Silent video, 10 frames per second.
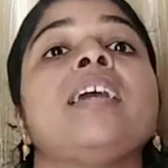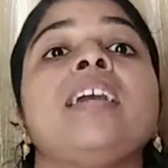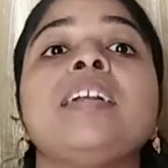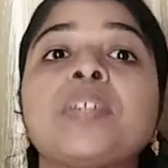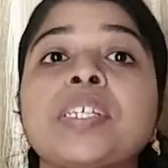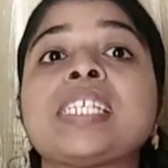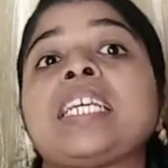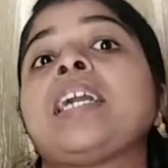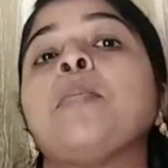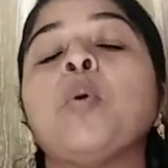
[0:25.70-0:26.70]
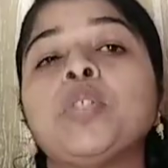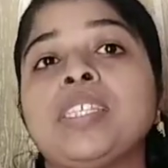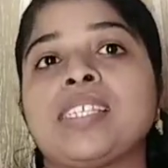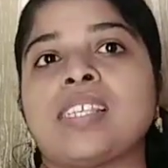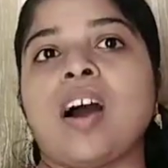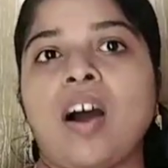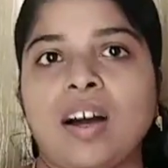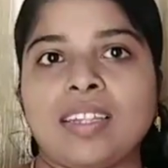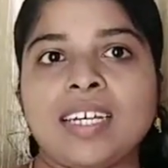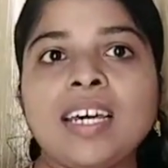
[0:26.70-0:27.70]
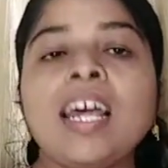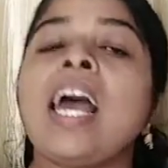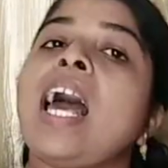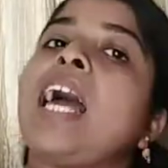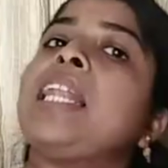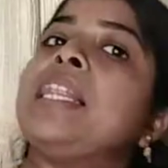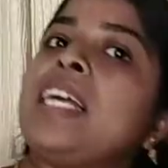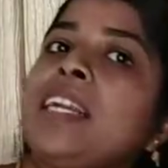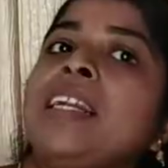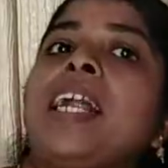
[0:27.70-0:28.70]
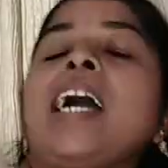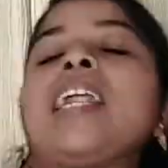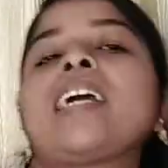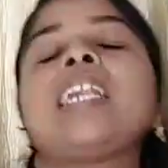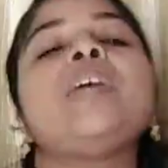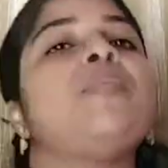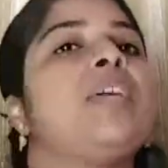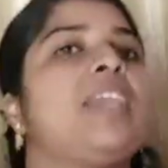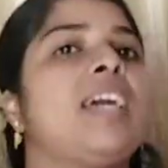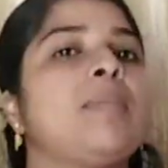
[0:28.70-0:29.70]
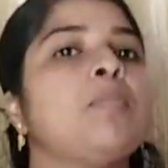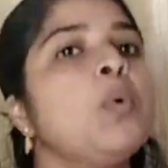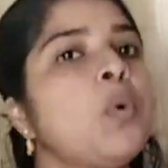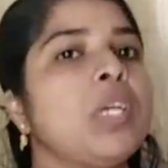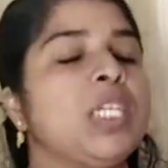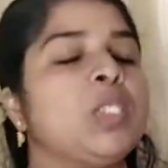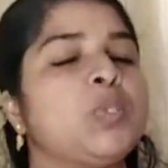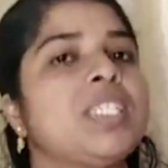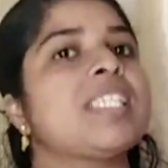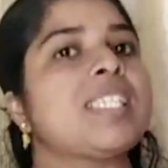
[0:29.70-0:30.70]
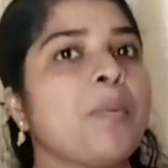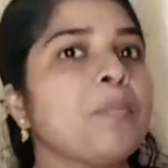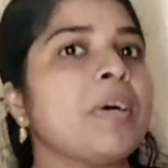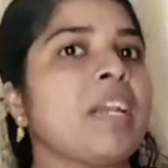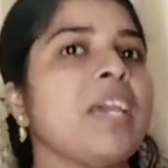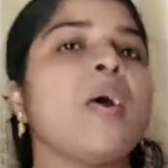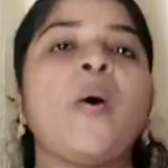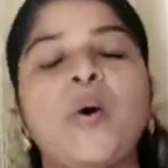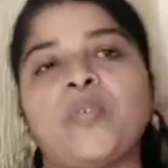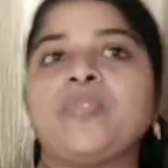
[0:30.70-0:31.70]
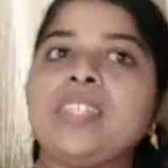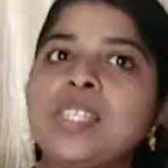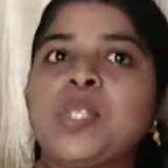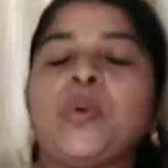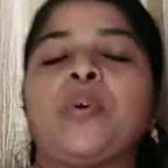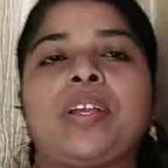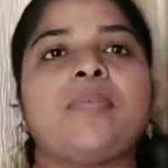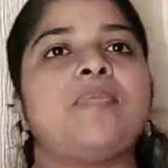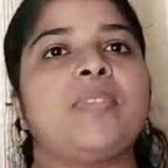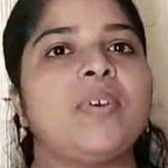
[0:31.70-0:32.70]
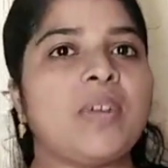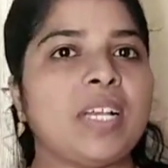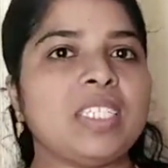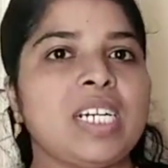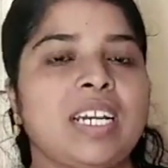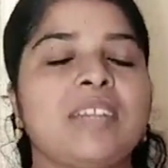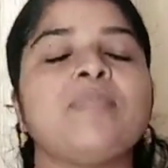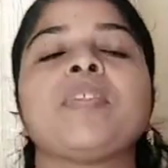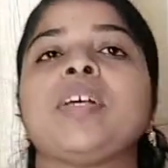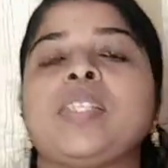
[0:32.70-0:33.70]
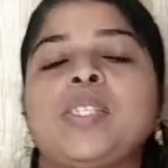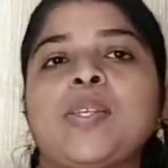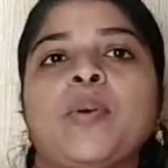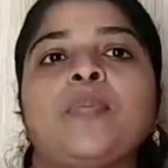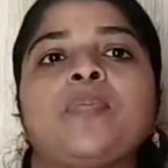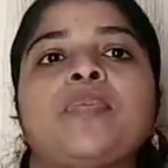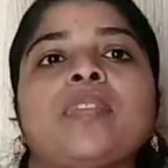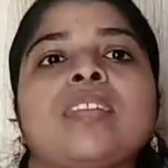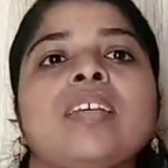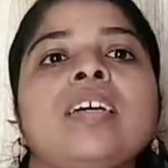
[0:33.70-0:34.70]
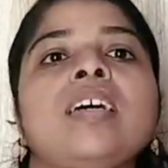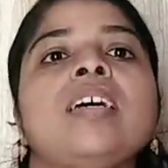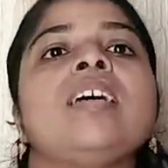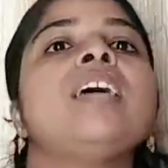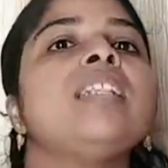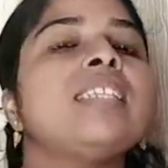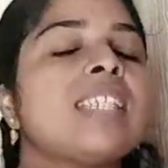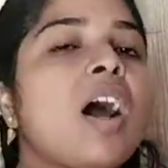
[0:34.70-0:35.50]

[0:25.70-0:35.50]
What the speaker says: interesting about this author, and then directly we can move into the summary of this story. Okay, children. So, this